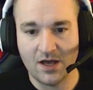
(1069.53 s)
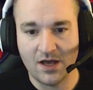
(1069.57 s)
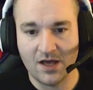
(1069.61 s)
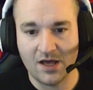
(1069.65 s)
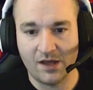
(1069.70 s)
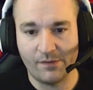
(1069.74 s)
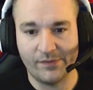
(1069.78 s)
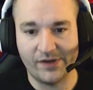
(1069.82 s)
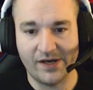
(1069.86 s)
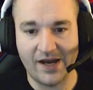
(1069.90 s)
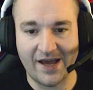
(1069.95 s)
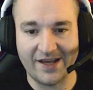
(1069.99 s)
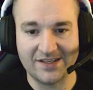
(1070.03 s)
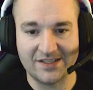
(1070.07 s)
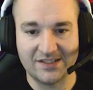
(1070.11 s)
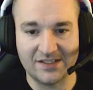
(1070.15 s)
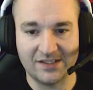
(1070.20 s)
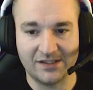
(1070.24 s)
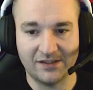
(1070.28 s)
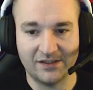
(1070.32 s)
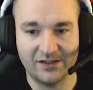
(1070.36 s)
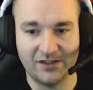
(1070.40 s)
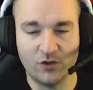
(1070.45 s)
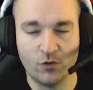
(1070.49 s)
I mean,
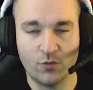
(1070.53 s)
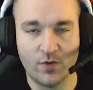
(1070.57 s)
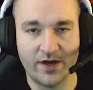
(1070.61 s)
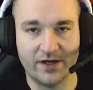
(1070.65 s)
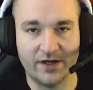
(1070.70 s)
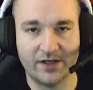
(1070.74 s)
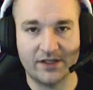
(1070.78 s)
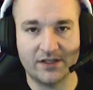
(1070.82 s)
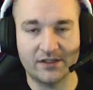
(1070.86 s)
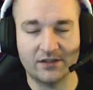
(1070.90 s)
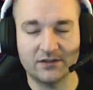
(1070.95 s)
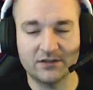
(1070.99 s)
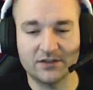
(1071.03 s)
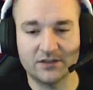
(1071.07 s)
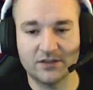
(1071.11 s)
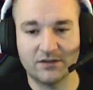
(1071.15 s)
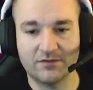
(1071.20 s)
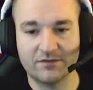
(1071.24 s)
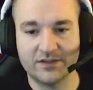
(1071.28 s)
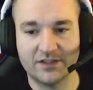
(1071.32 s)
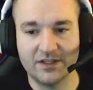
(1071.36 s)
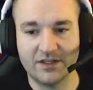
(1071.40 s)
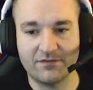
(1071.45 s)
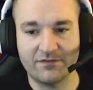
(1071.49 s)
ideally you want to kill stuff
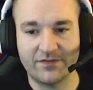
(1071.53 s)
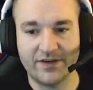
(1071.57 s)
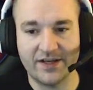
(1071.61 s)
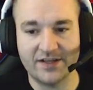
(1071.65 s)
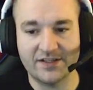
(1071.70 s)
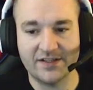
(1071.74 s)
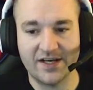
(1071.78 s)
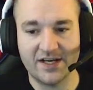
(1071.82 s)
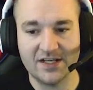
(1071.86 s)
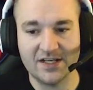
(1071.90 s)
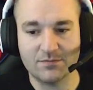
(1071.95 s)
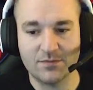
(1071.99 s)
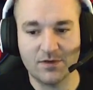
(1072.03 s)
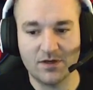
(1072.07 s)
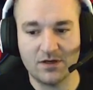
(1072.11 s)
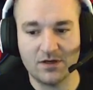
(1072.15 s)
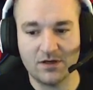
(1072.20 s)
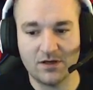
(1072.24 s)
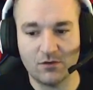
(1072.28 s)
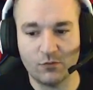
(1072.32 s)
to get Phantasma.